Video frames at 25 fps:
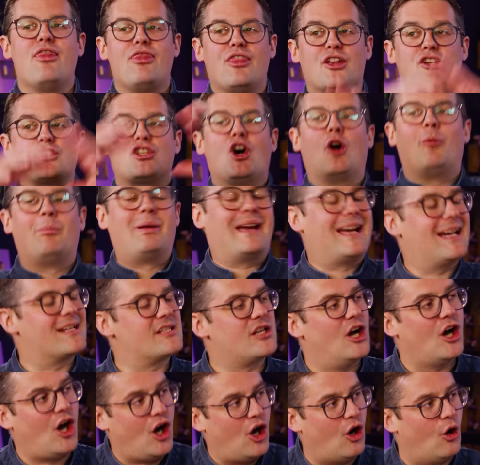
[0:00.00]
the topic as
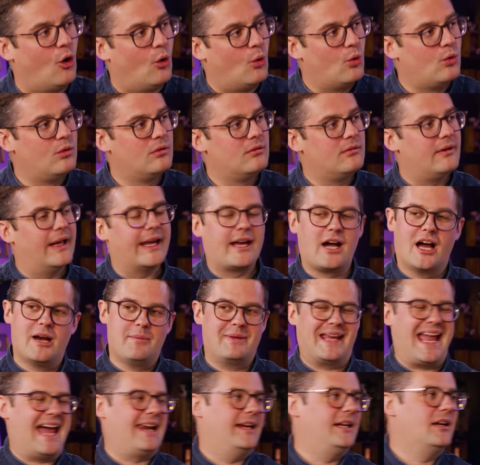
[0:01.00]
a whole, it kind
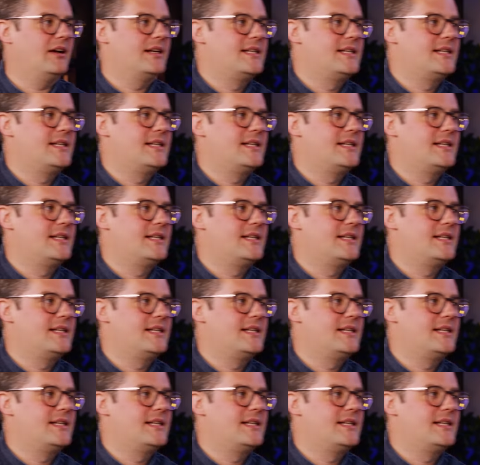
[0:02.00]
of began in